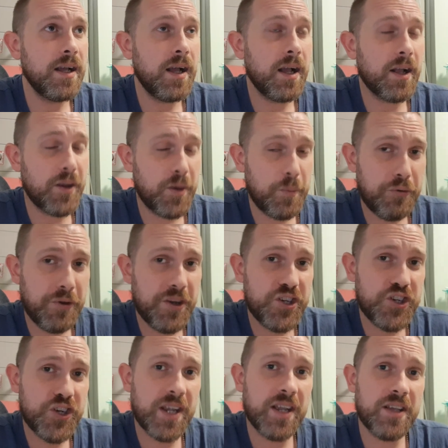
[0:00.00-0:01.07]
I can
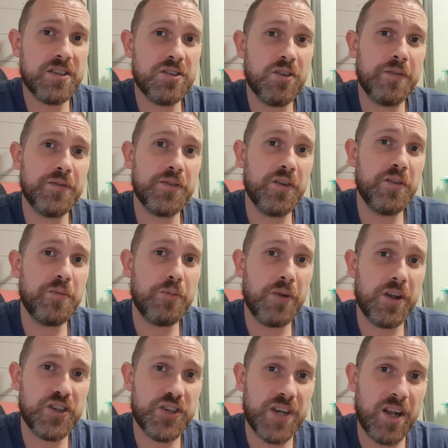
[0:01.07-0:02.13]
appreciate a soft
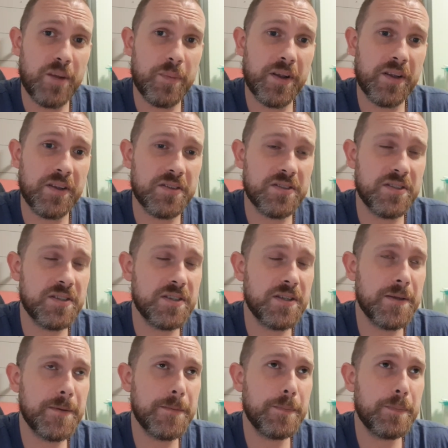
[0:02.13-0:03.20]
toothbrush now, because
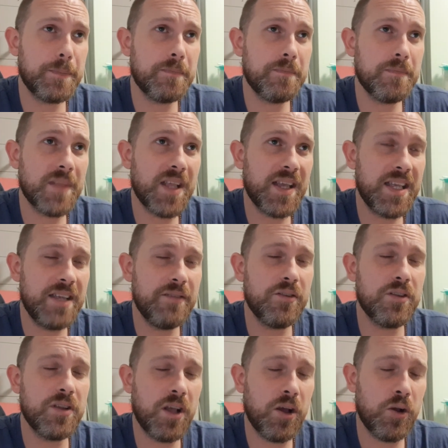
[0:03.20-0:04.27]

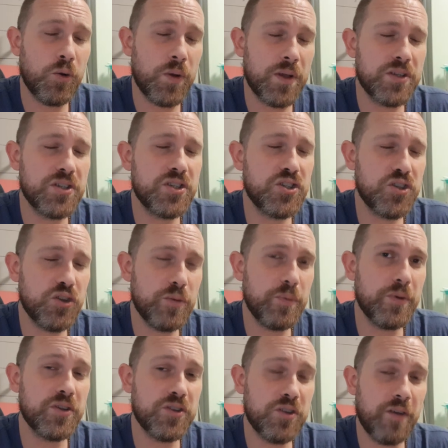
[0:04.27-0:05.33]
even though as
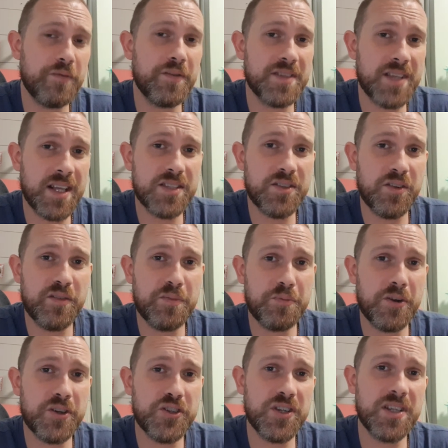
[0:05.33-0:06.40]
super soft as that
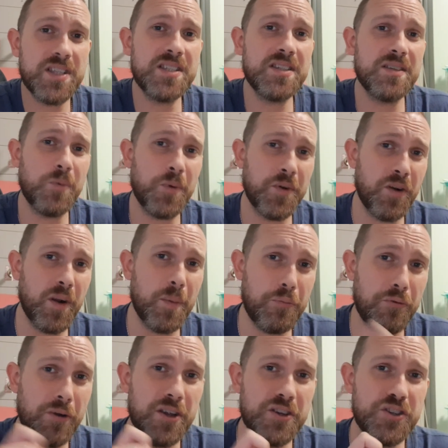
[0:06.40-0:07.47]
toothbrush is, when I
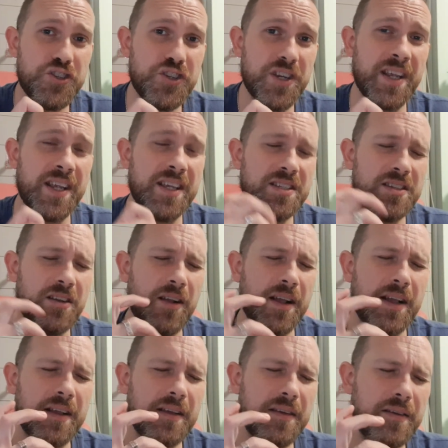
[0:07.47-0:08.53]
brush, it is
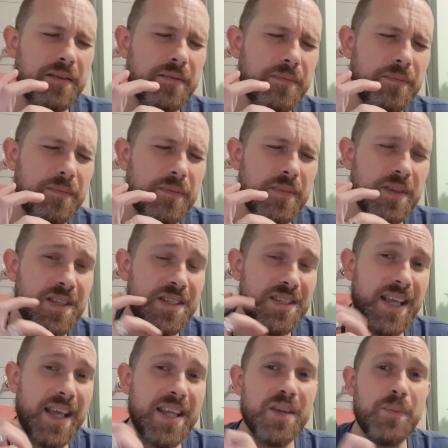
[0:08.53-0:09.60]
like
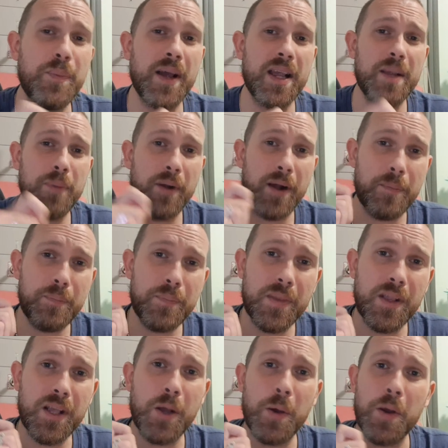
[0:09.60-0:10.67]
sandpaper
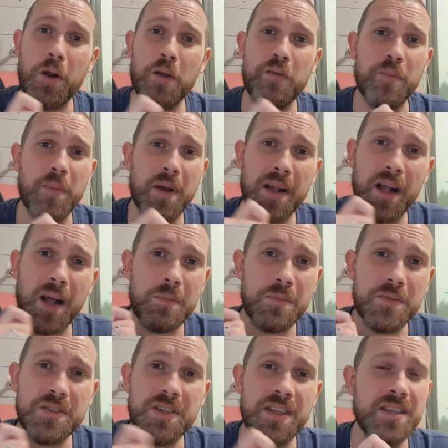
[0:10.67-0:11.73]
going over my
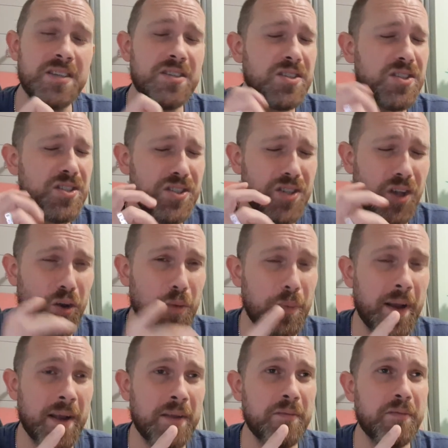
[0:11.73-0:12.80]
gums. It is so
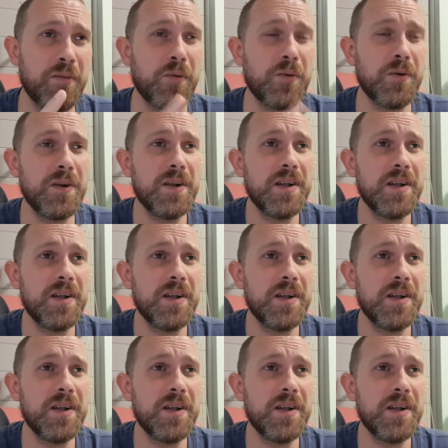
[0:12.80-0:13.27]
painful.